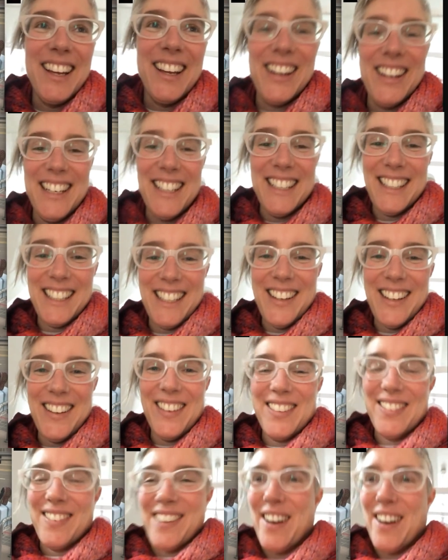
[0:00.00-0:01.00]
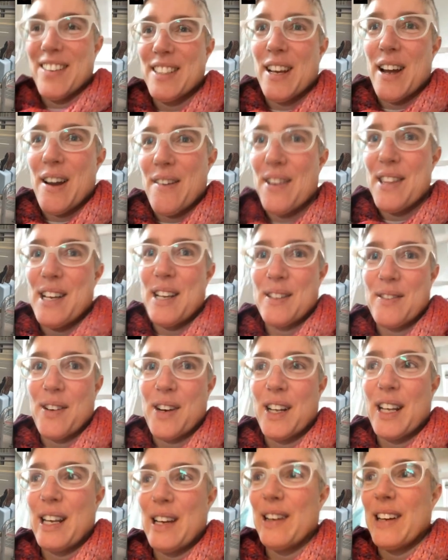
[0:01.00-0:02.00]
Good to see you as well. So everything's
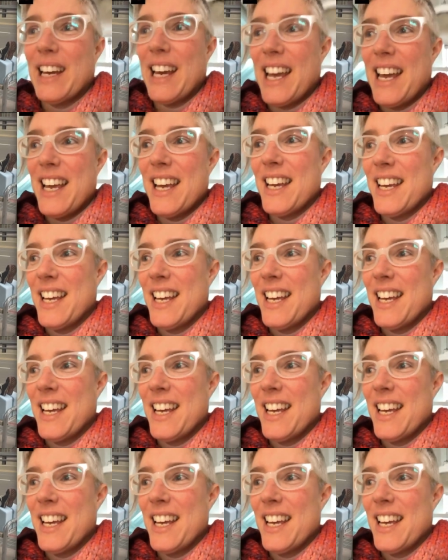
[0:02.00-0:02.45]
working okay?